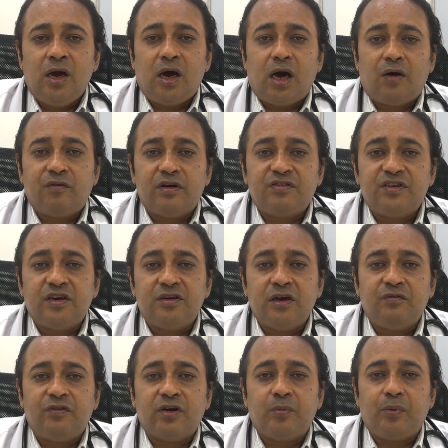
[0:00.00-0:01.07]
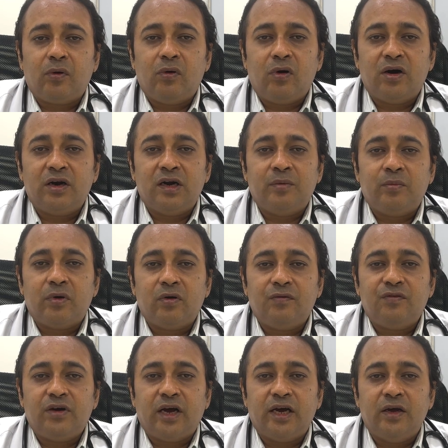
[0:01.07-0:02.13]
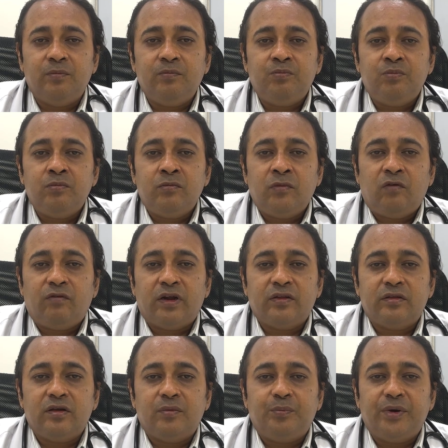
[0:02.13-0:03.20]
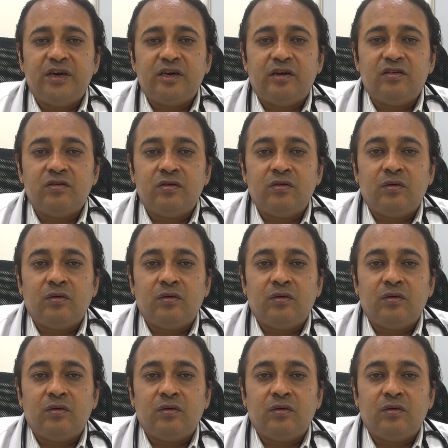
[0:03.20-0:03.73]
After sitting for a prolonged number of time, when the patient